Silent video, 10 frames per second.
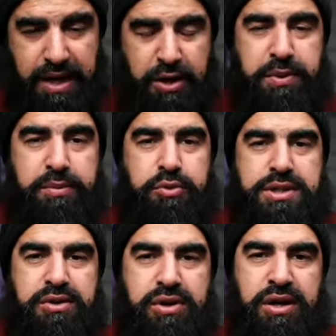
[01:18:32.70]
Arabic
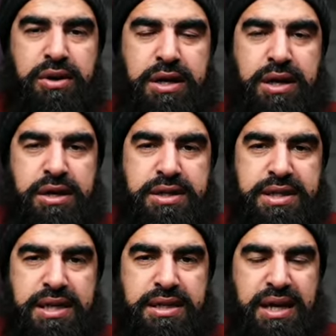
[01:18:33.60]
books and, and, and
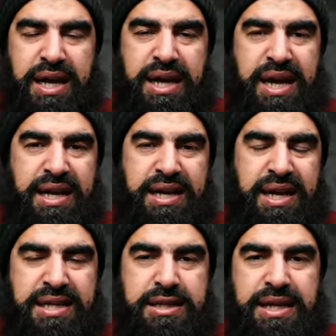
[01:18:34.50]
understand
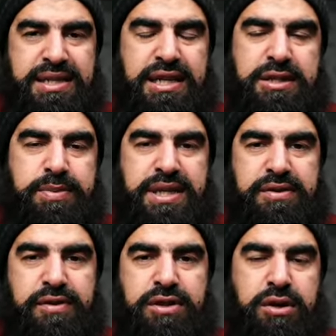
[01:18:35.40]
90, 80, 90
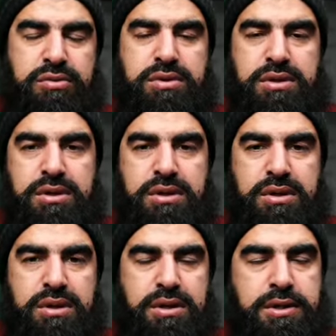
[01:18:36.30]
percent of it on their own.
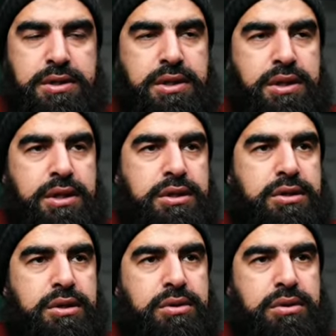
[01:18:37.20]

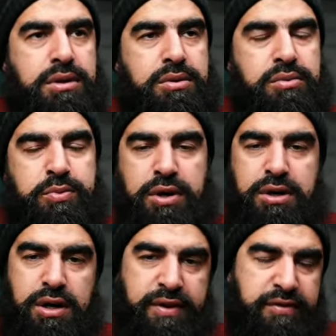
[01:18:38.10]
So we put a
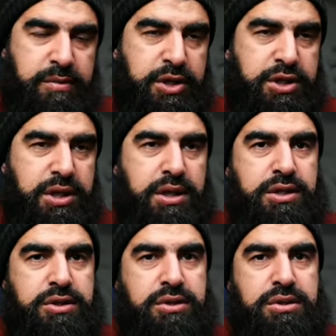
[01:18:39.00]
lot of effort, mashallah,
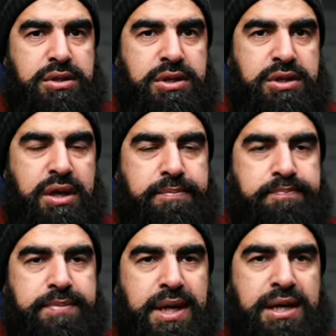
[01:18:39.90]
into into that.
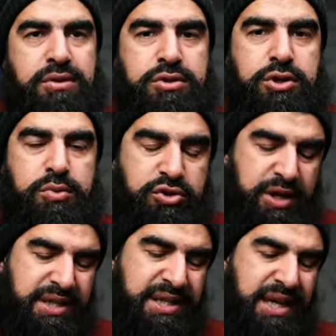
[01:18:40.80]
And also we
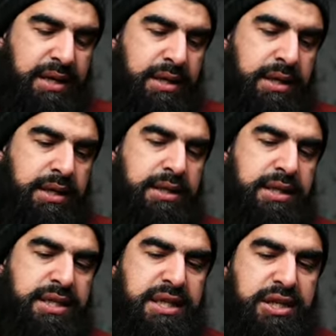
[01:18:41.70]
try to get
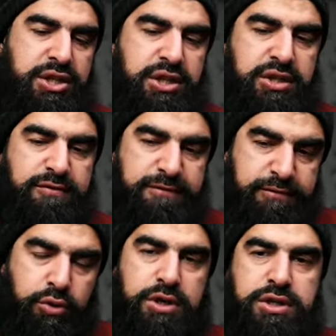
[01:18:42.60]
the teachers to
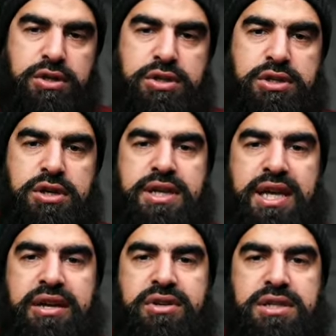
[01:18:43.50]
focus on certain
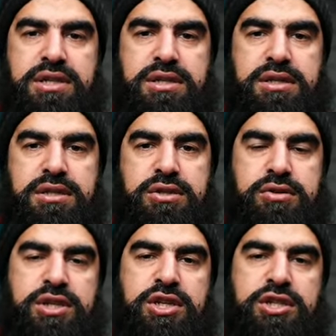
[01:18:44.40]
areas.
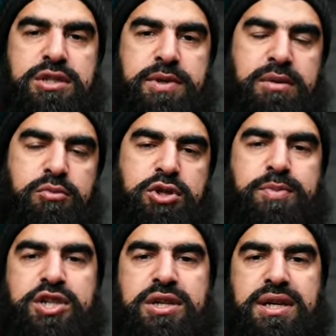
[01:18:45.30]
So teachers become more
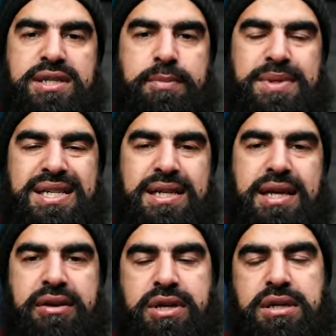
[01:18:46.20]
specialized in that particular
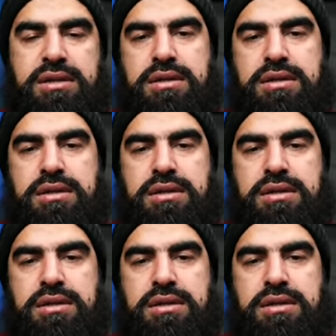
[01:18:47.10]
area.